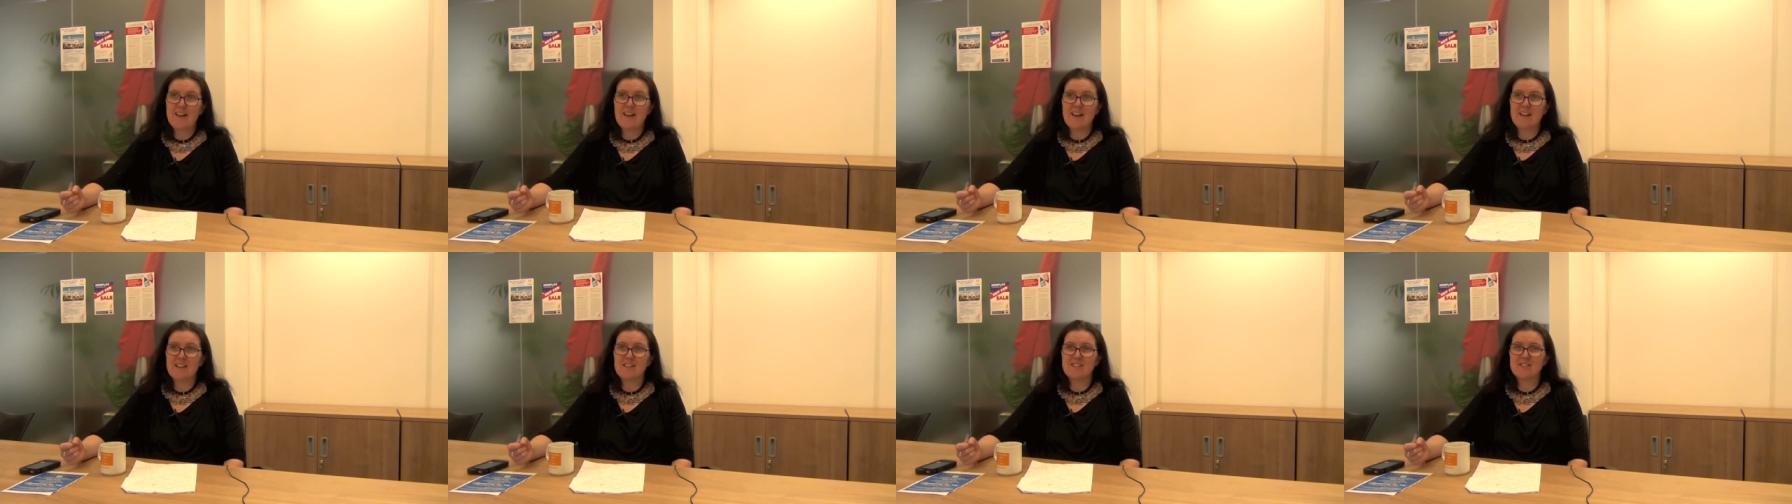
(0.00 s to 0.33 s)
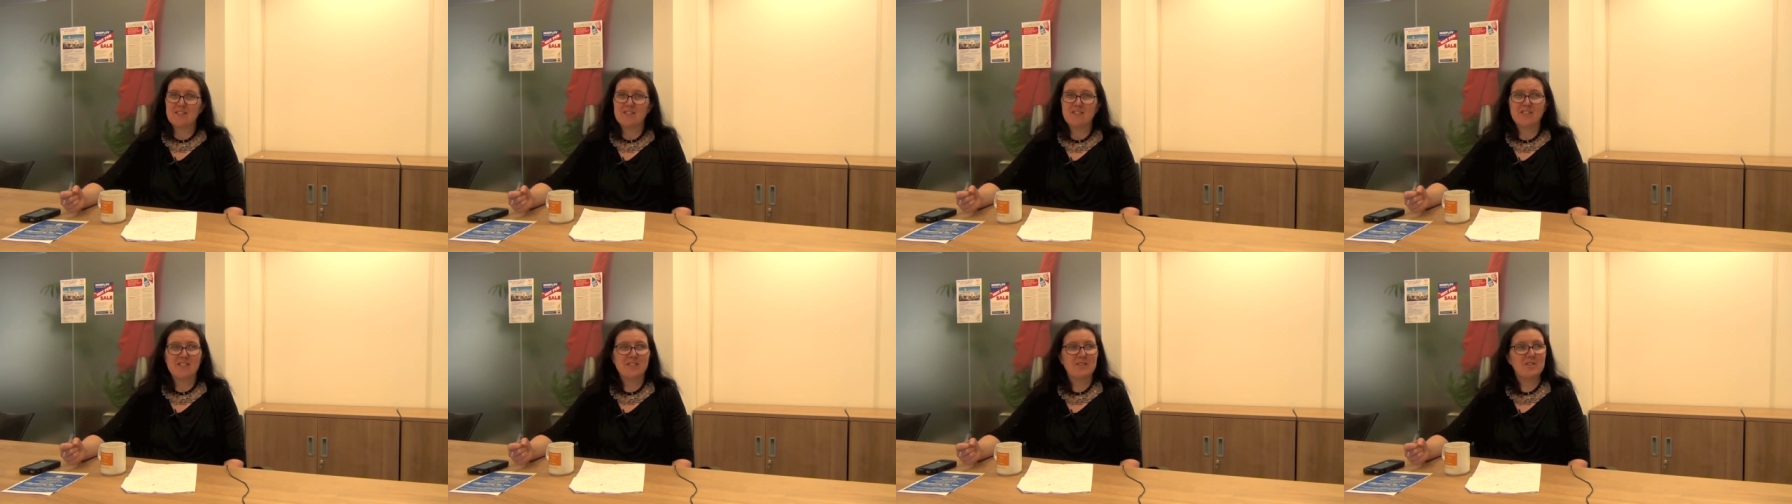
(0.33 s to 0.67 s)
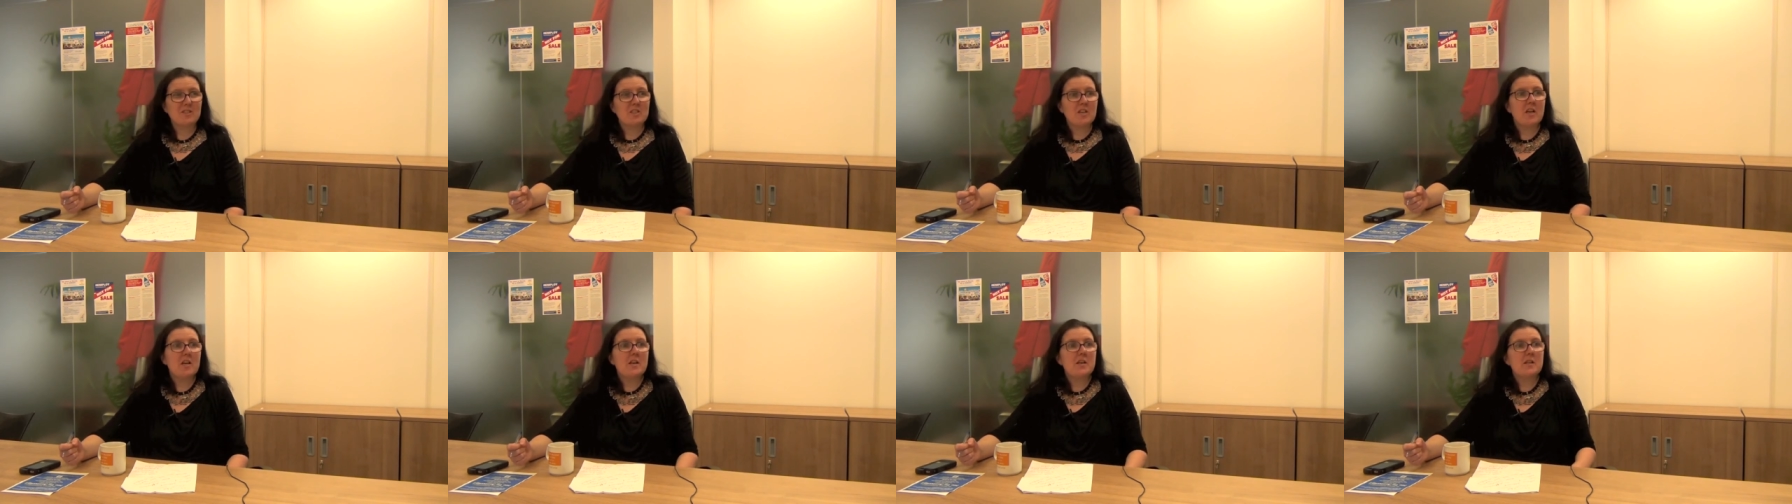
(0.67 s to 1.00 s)
and
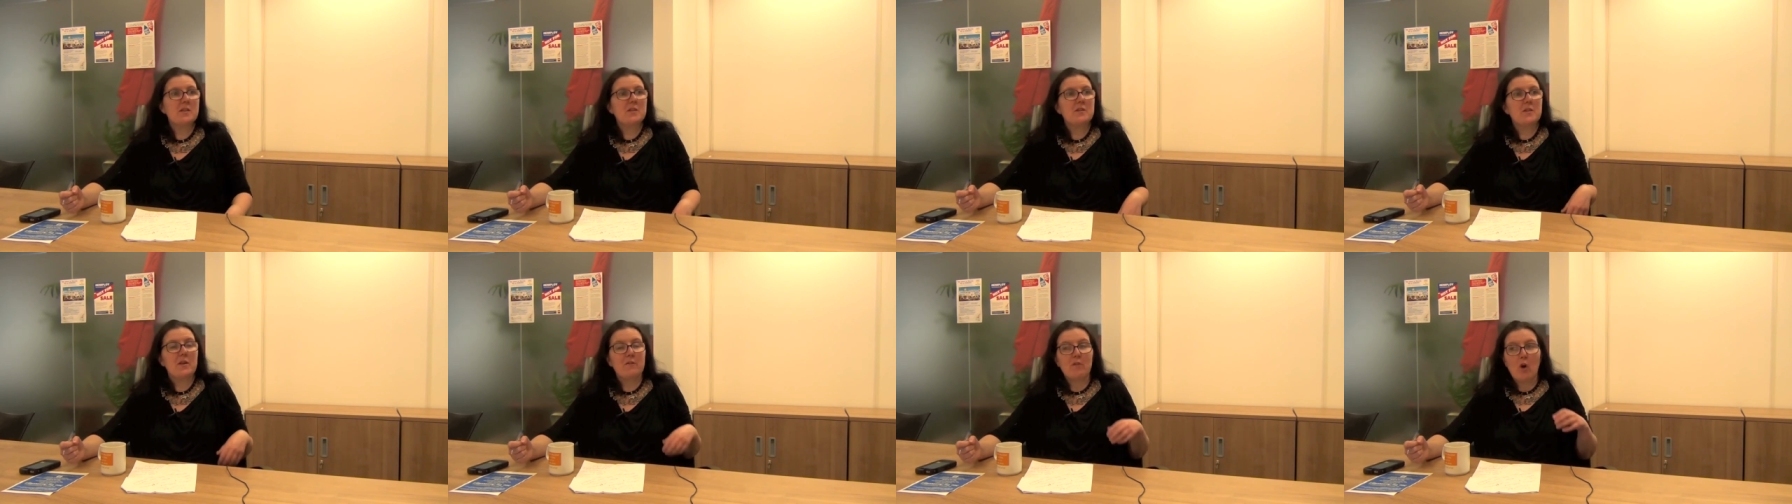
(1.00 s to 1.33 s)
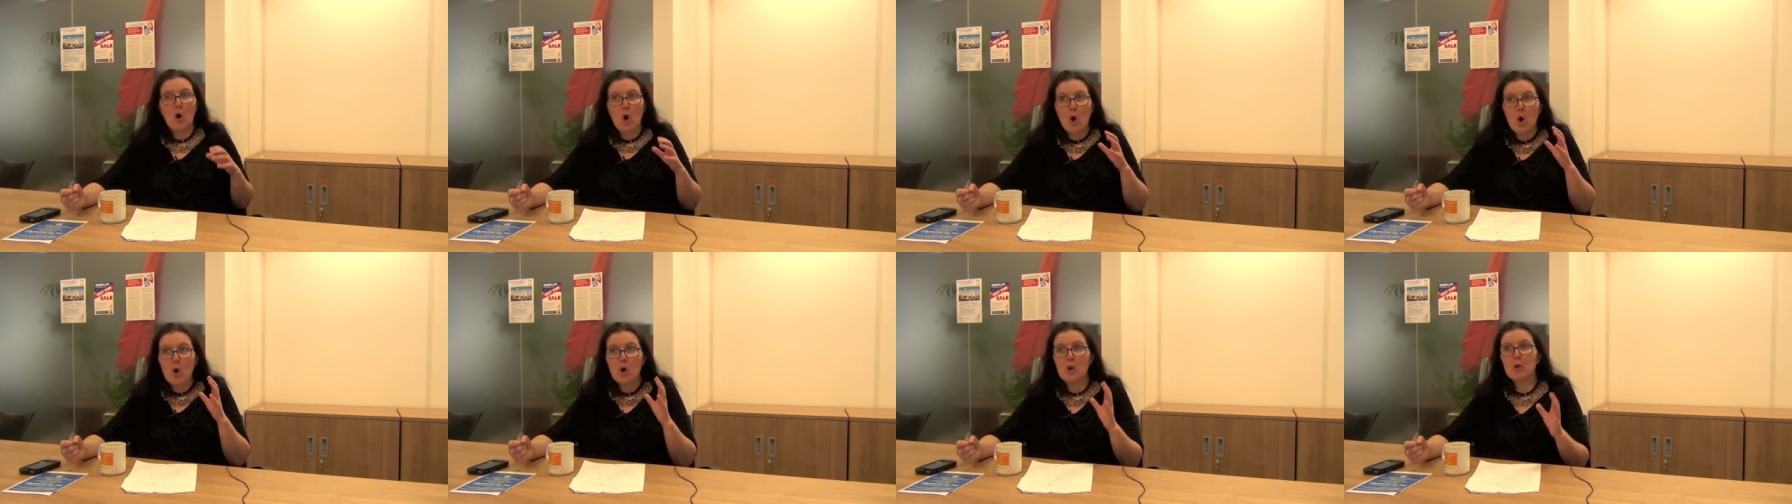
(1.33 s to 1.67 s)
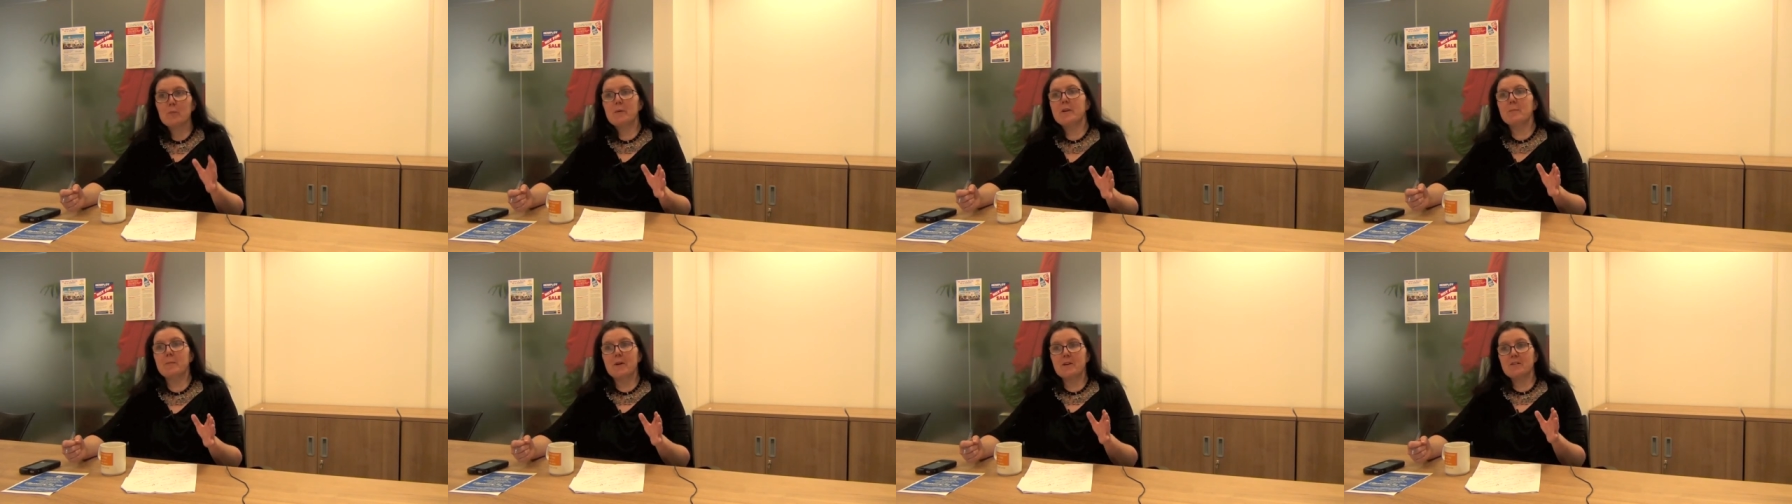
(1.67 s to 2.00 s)
they've all
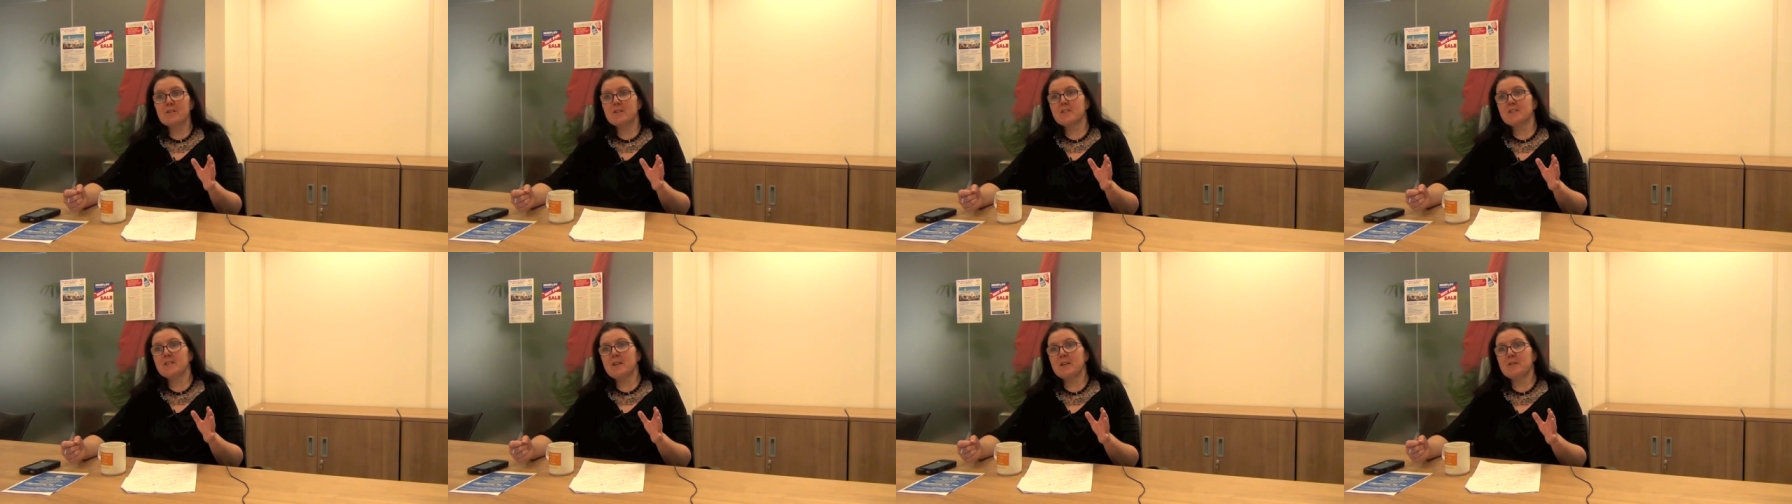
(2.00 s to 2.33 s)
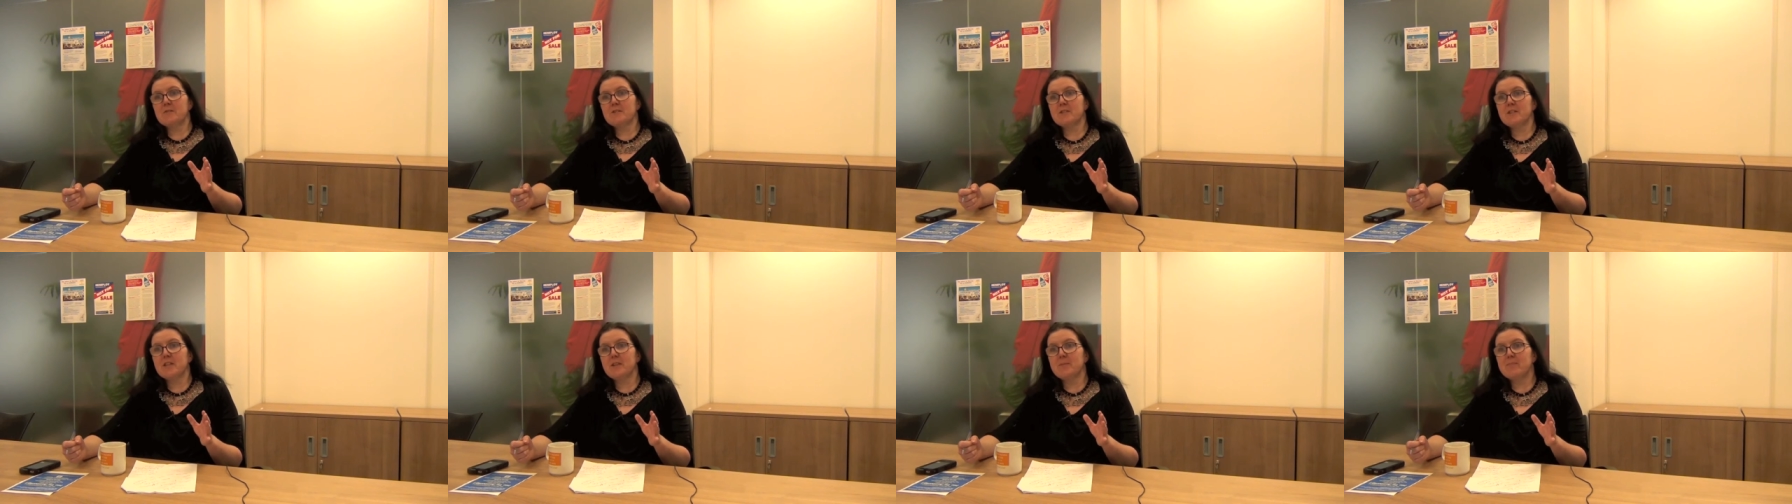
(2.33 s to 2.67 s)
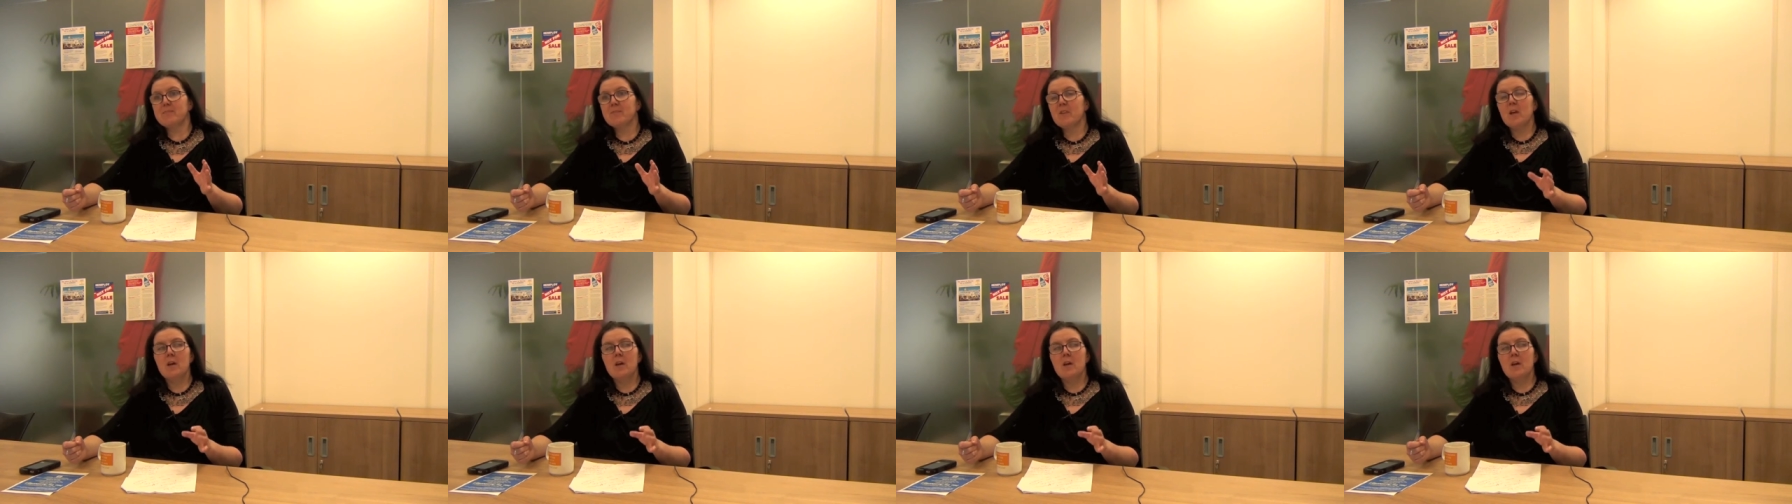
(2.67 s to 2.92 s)
been about austerity.